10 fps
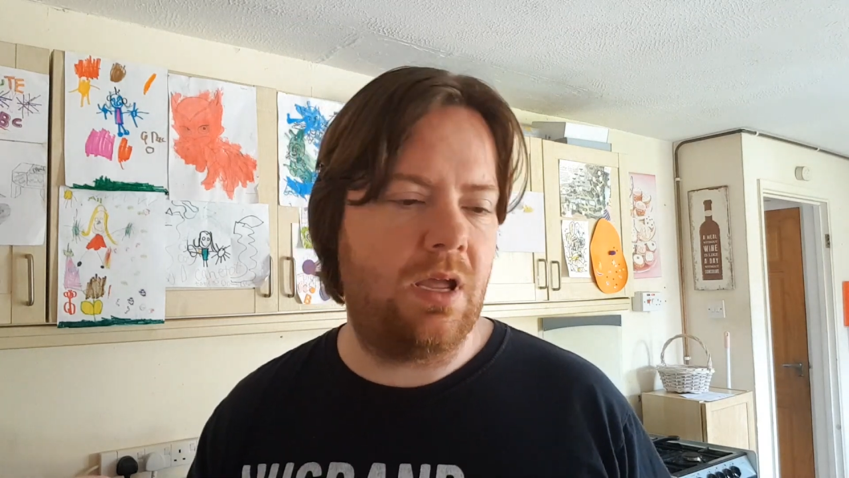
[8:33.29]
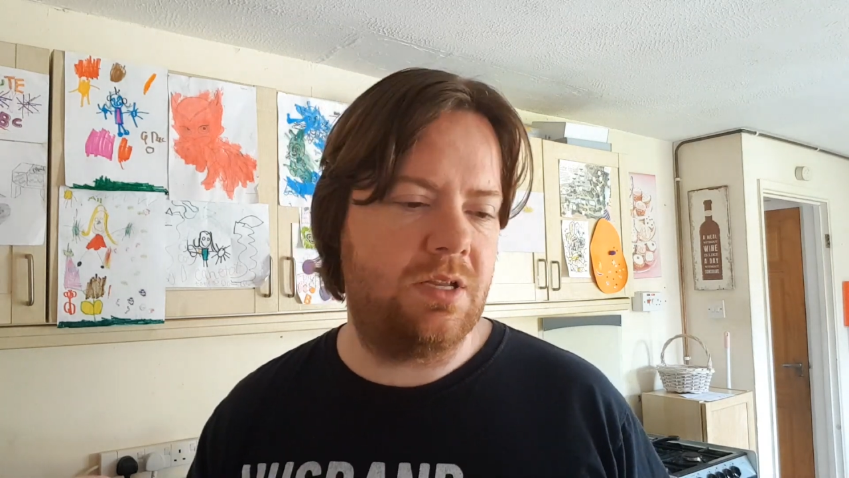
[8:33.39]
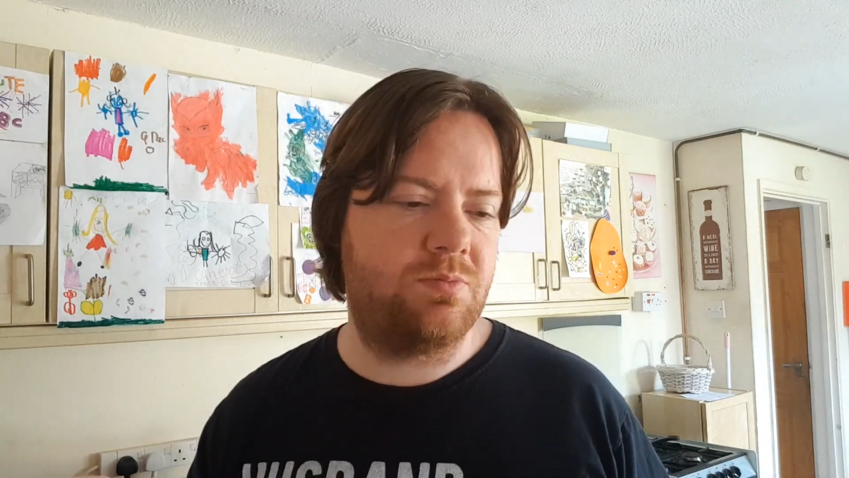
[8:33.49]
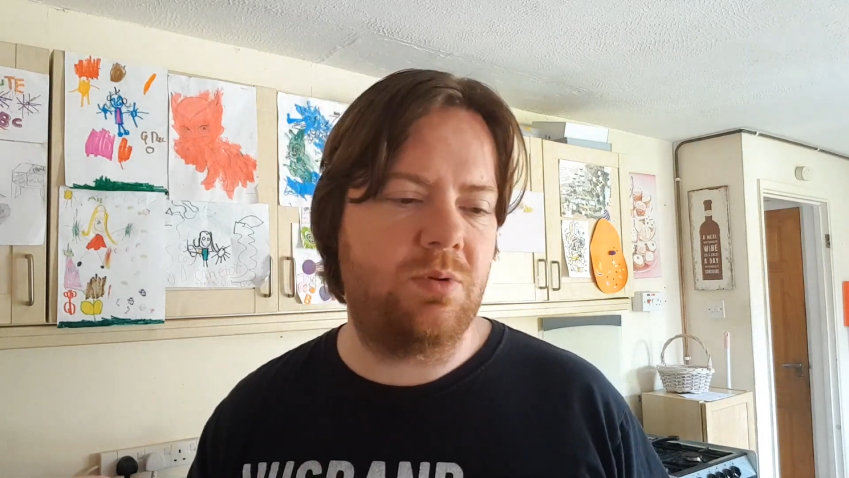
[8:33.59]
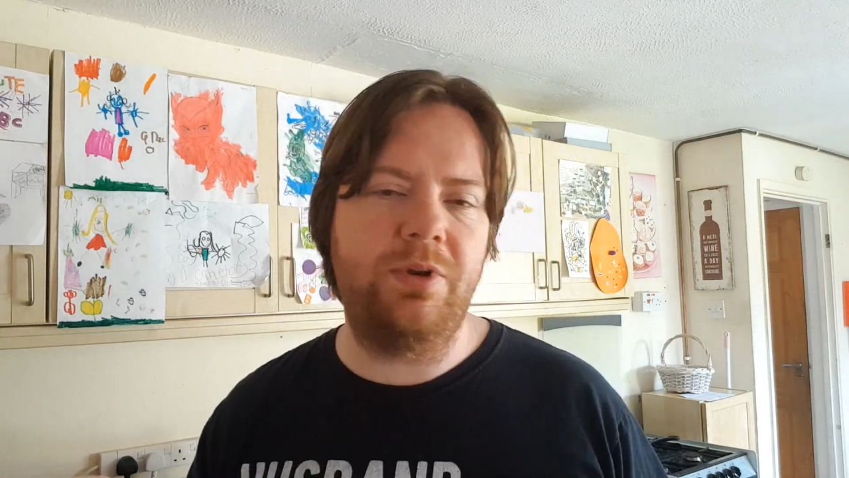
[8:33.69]
it's
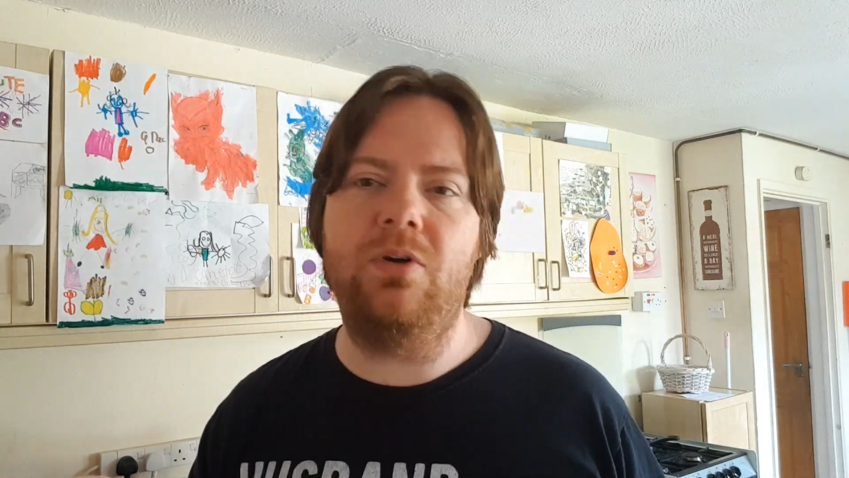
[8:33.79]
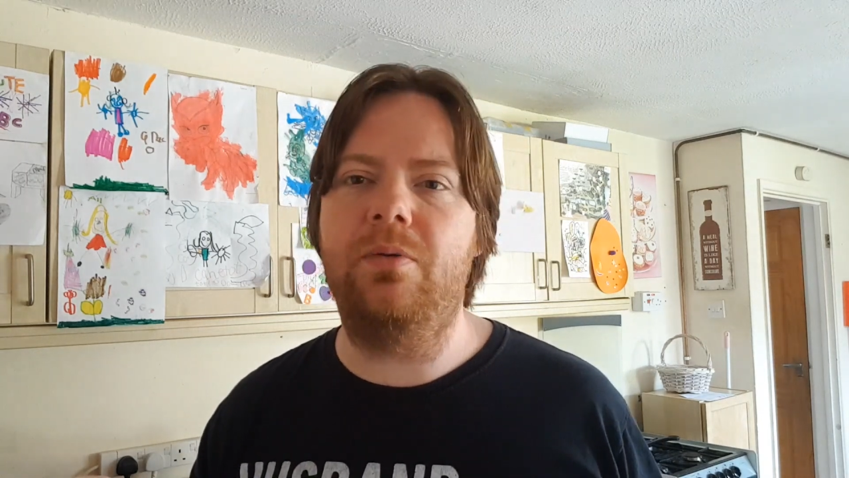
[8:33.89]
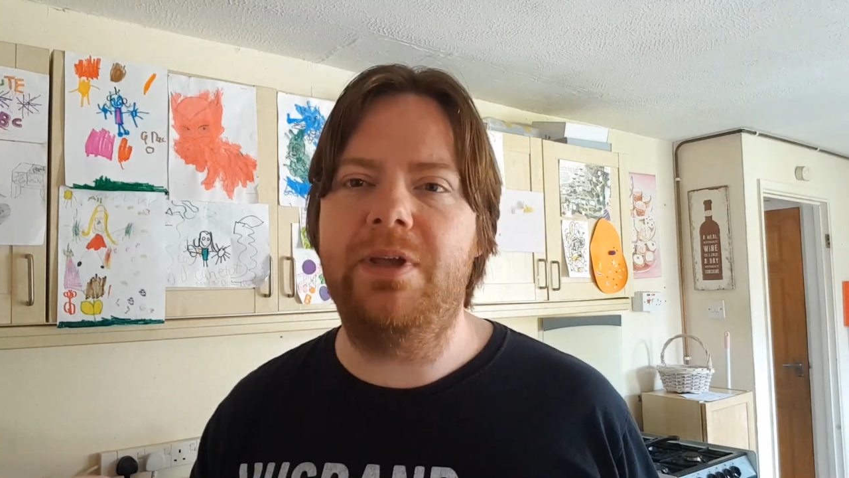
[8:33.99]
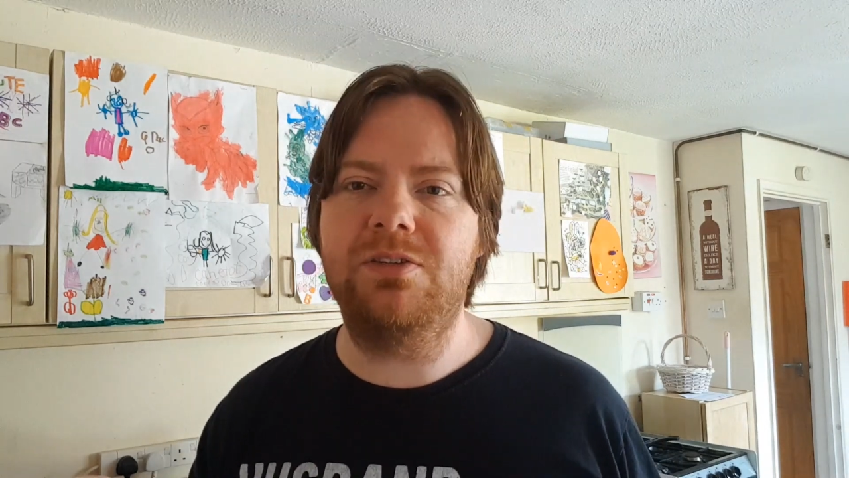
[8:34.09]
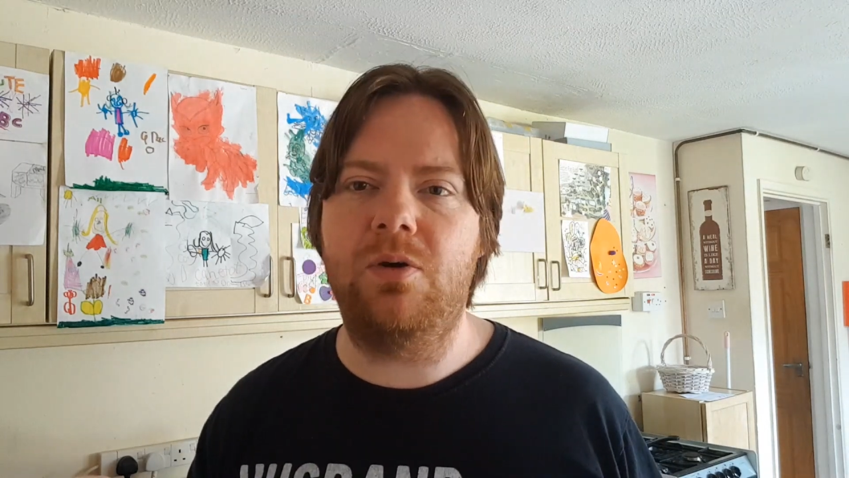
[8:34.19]
probably not going to
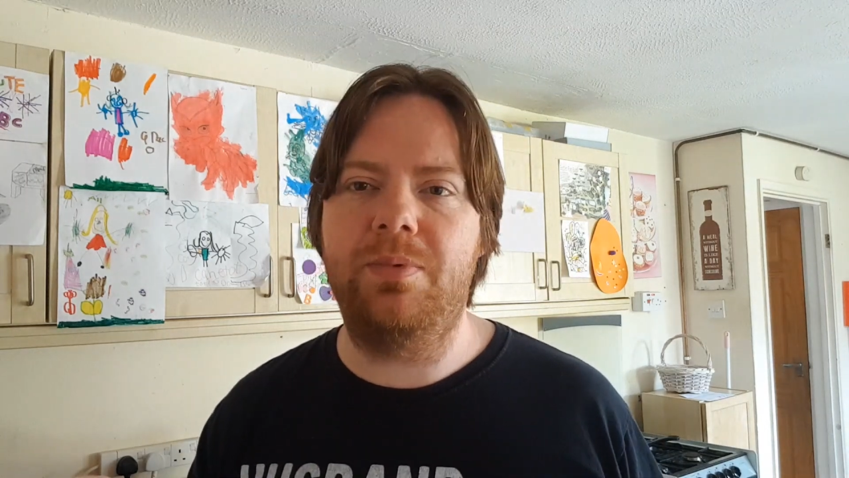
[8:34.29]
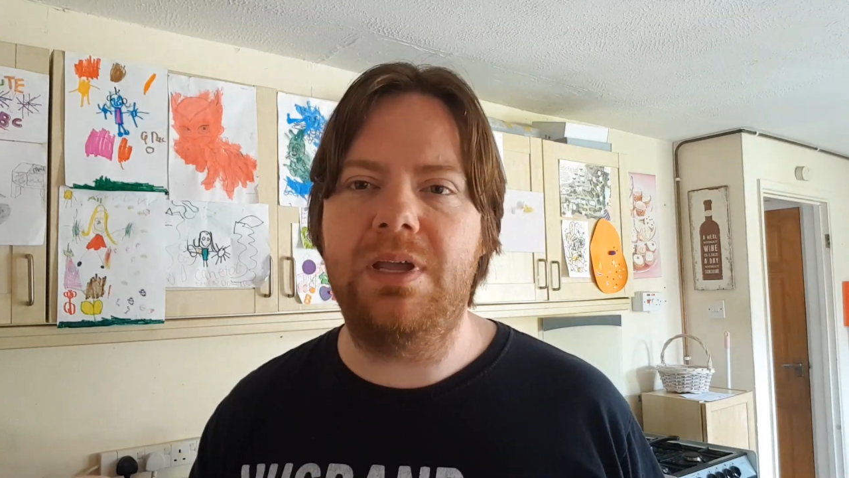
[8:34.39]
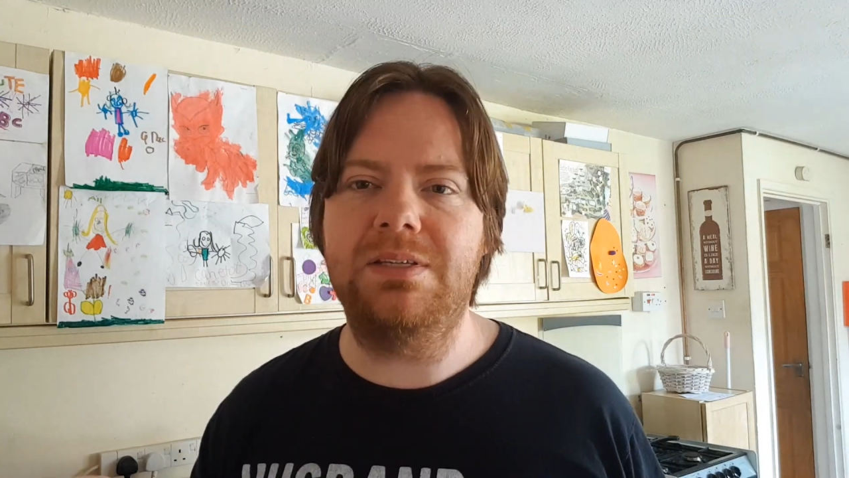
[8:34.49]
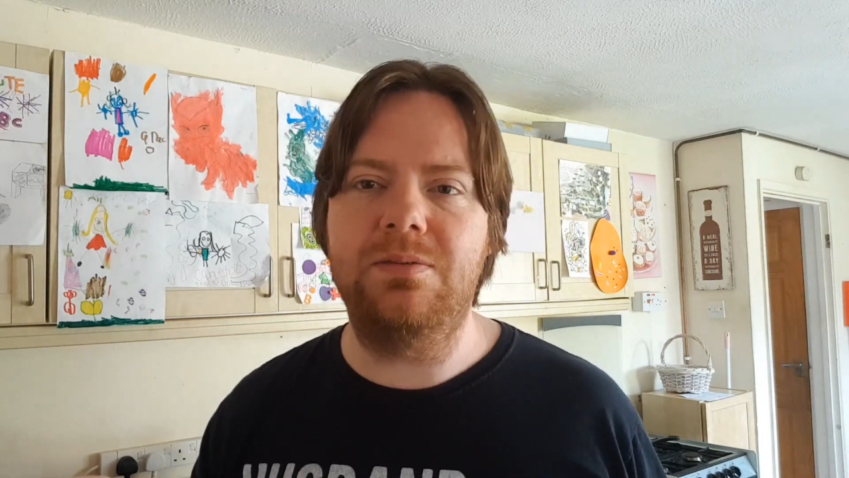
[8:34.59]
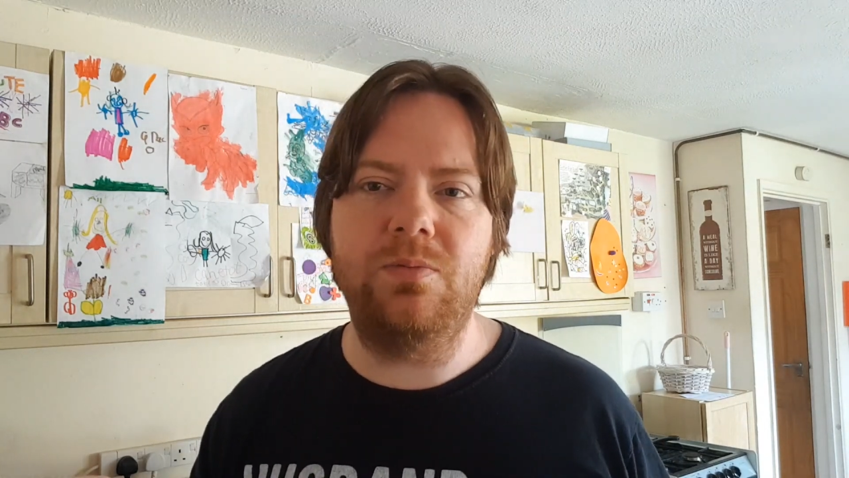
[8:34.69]
be as hoppy
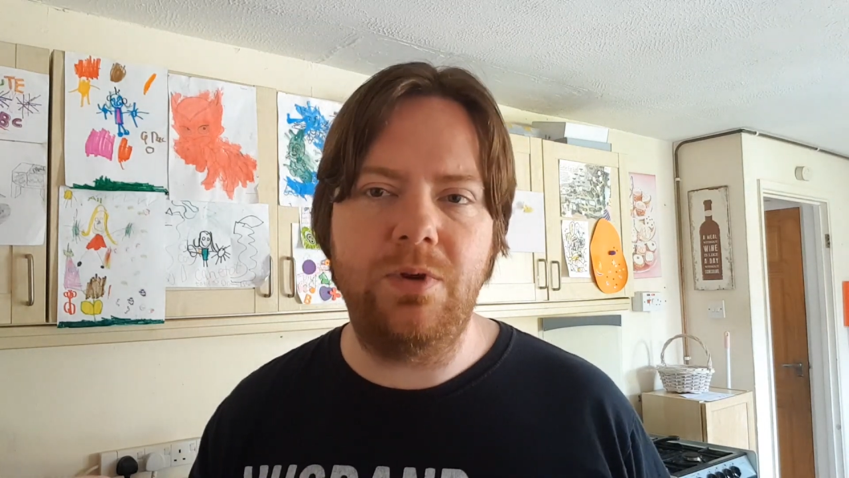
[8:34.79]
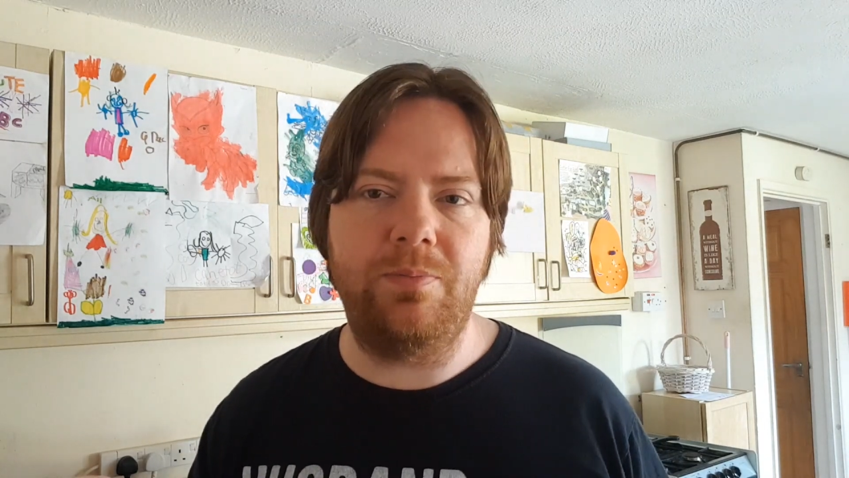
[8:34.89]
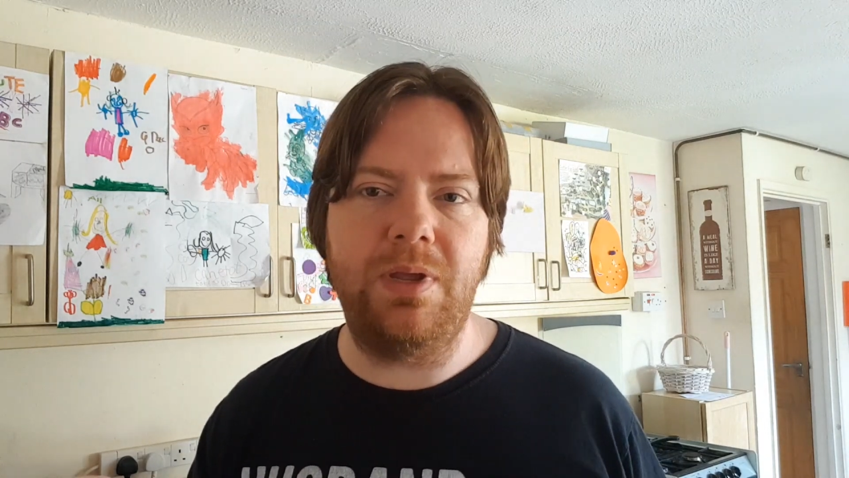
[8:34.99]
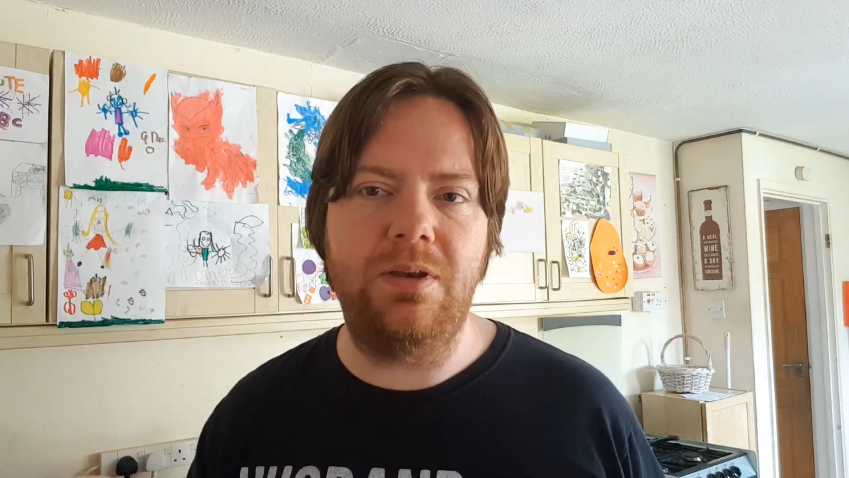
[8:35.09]
as it would have been,